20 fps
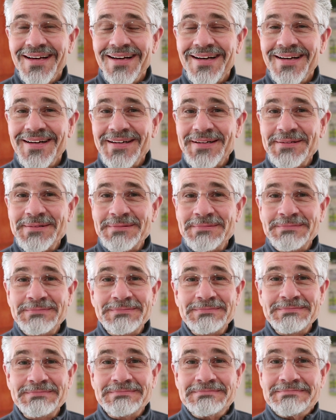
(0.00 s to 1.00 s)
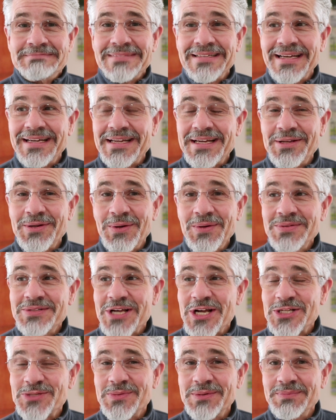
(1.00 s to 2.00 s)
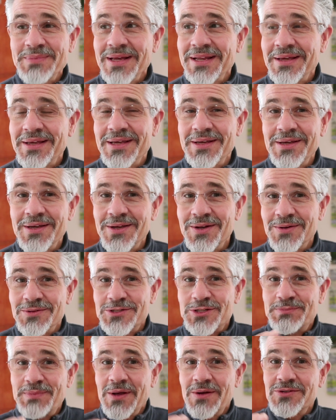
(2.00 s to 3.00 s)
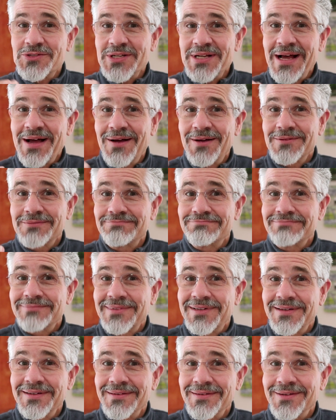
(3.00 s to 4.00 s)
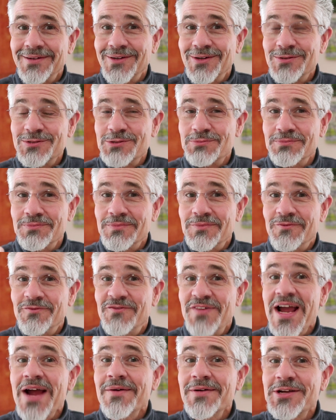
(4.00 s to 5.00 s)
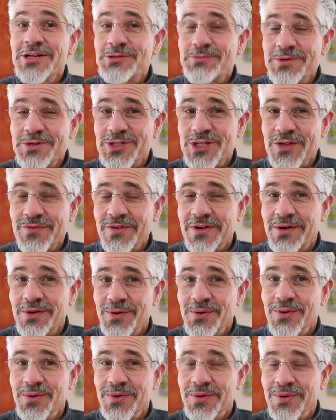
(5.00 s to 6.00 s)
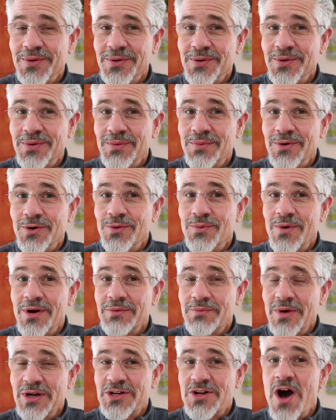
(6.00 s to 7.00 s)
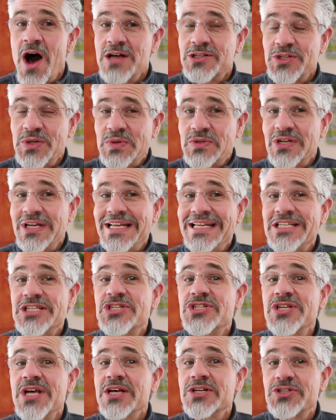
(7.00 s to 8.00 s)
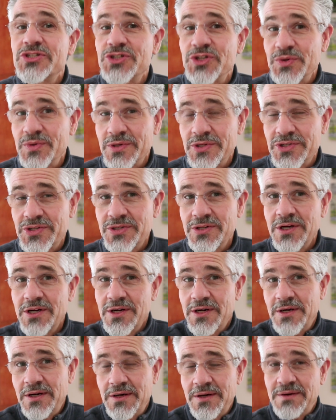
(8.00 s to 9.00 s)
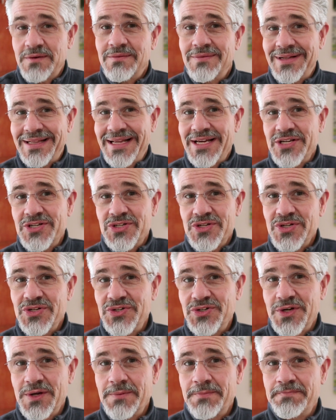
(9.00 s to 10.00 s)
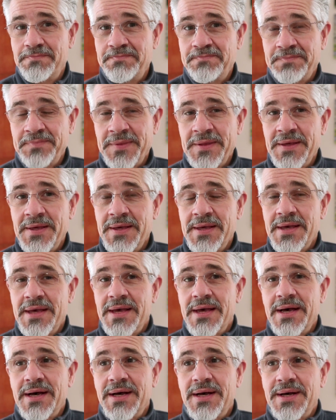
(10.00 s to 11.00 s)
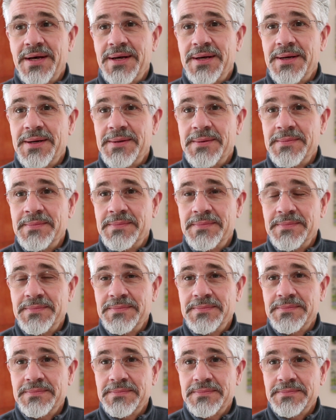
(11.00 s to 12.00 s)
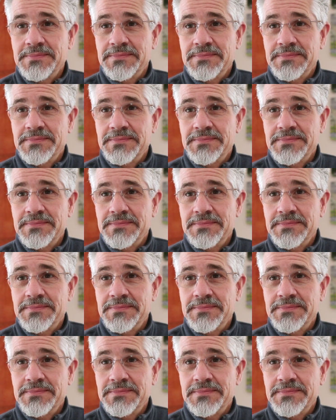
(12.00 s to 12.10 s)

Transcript: Um, in the Old Testament, many, you know, spells it out, you know, very specific who, who what what constitutes an incestuous relationship. Um,